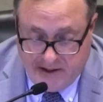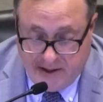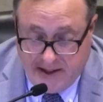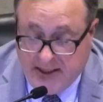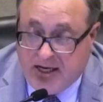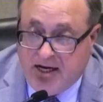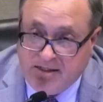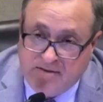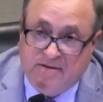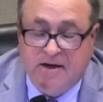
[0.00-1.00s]
And I can
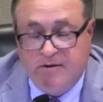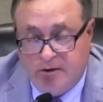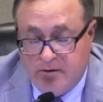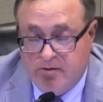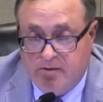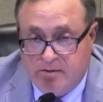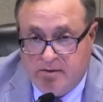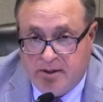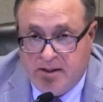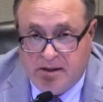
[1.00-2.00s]
tell you,
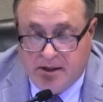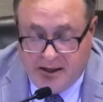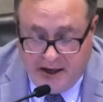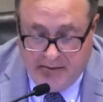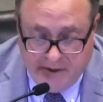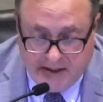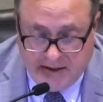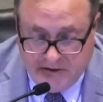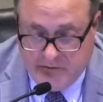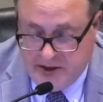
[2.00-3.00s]
and I'm not going to
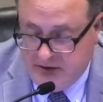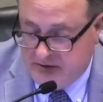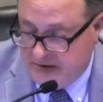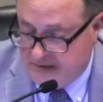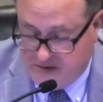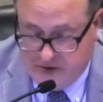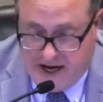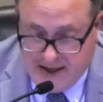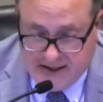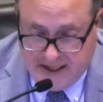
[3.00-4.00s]
speak to
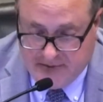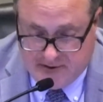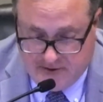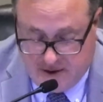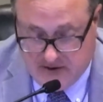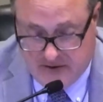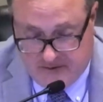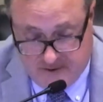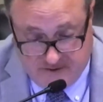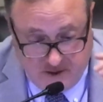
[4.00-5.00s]
academics because I heard someone
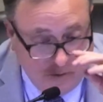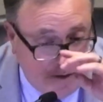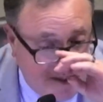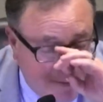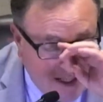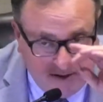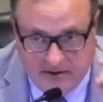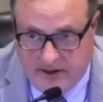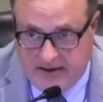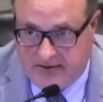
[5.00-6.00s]
say, well, get back to the
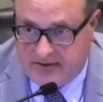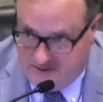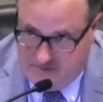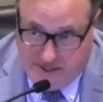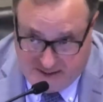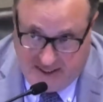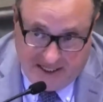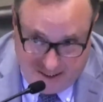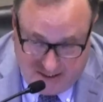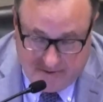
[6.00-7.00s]
basics, get back to
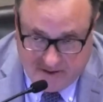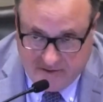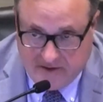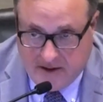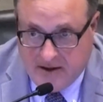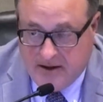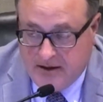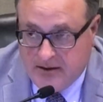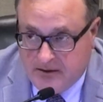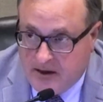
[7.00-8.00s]
academics.
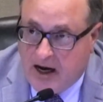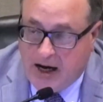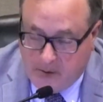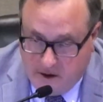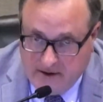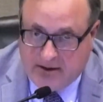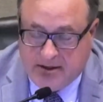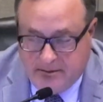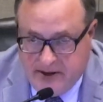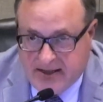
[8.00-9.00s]
I want you to come
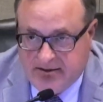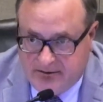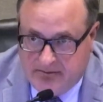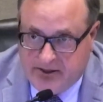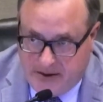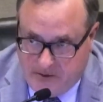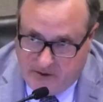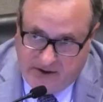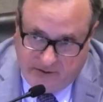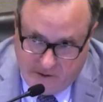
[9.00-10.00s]
back in September.
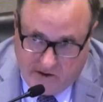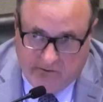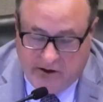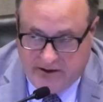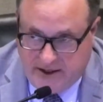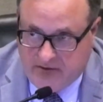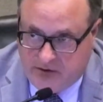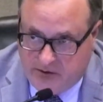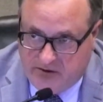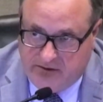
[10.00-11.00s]
Let's go over our test
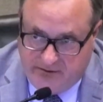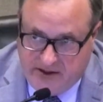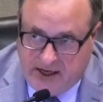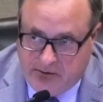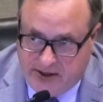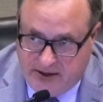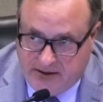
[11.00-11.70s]
scores. Let's see how we did.